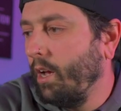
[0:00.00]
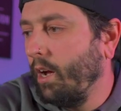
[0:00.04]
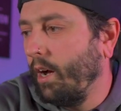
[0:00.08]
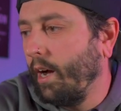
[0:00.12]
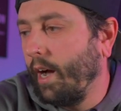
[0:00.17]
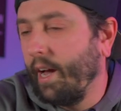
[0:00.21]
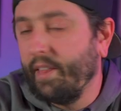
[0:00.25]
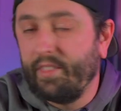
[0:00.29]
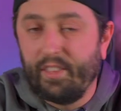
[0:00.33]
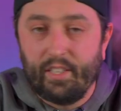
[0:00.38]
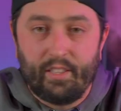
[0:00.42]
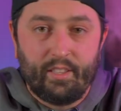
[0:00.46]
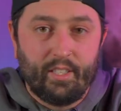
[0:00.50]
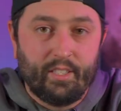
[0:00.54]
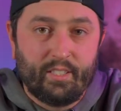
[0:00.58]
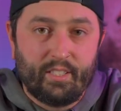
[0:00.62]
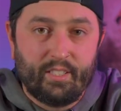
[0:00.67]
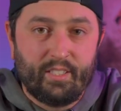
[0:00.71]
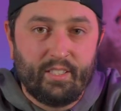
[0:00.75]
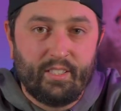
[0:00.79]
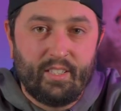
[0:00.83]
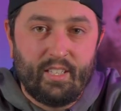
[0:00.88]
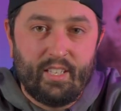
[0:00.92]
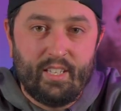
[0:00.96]
I think this
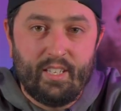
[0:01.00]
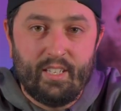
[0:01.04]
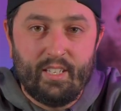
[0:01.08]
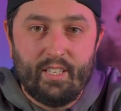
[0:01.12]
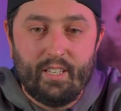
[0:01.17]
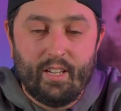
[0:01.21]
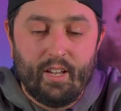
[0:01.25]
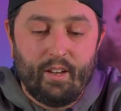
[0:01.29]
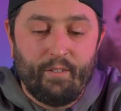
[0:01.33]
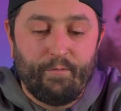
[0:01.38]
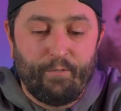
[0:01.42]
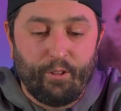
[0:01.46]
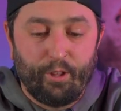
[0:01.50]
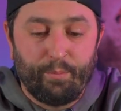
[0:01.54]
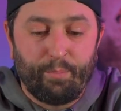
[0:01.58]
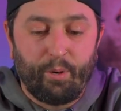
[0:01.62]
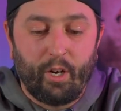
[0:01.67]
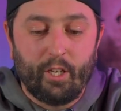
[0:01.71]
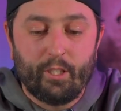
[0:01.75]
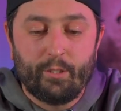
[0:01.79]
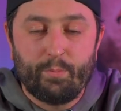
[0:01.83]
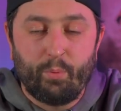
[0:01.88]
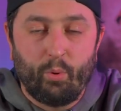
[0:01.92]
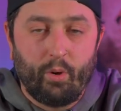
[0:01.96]
is for the
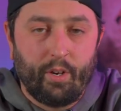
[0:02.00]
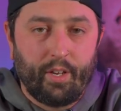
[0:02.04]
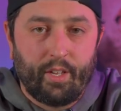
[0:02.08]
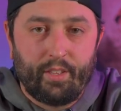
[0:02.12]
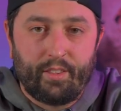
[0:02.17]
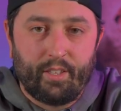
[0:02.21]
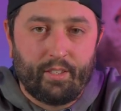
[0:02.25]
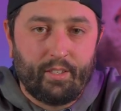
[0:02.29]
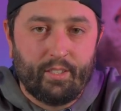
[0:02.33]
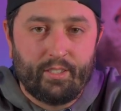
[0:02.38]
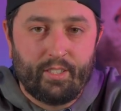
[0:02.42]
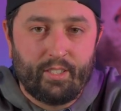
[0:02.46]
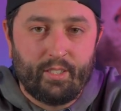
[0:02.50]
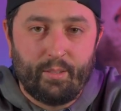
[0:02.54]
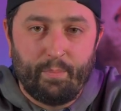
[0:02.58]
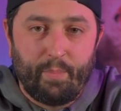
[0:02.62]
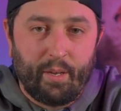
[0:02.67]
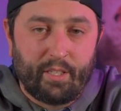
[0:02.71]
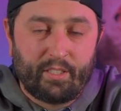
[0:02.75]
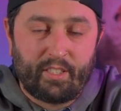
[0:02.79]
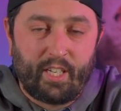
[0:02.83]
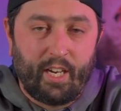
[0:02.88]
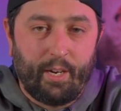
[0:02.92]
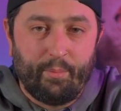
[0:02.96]
price point, I think this is the
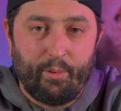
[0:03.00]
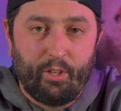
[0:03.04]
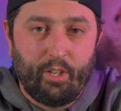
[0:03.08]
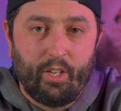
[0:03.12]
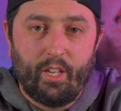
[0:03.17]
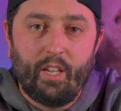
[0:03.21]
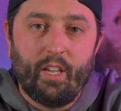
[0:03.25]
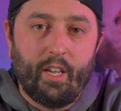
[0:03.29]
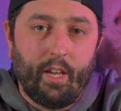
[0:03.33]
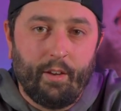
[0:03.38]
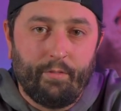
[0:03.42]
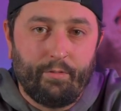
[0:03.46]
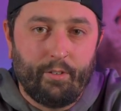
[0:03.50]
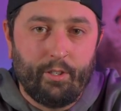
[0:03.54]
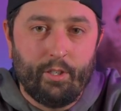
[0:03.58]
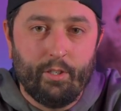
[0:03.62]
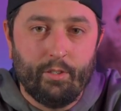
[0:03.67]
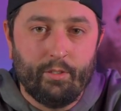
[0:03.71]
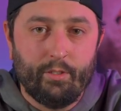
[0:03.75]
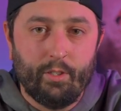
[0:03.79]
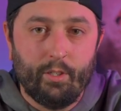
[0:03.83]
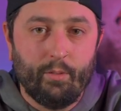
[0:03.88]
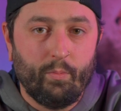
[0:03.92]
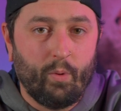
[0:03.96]
best camera you can get for
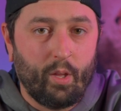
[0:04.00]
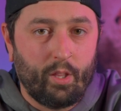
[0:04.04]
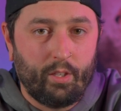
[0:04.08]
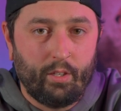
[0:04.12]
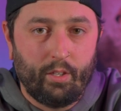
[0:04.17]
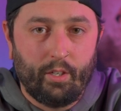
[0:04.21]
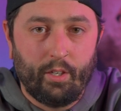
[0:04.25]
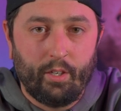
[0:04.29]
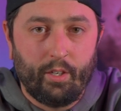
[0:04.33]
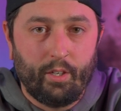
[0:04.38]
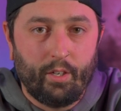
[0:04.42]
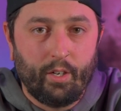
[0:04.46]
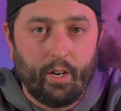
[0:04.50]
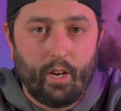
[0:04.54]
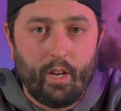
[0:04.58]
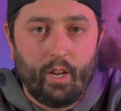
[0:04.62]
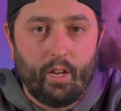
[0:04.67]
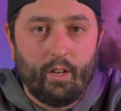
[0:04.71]
YouTube,